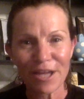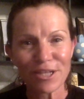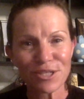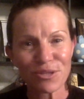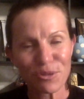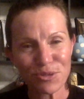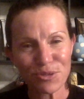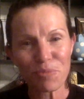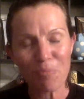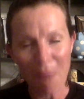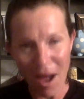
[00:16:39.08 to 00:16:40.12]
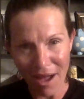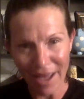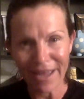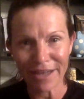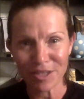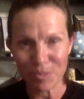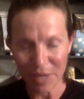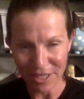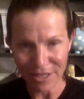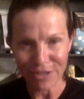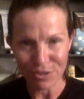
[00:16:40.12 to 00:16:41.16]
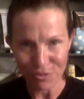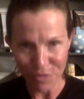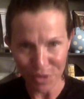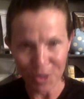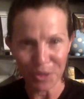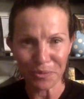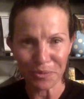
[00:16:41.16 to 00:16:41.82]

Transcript: So those are my expectations for you.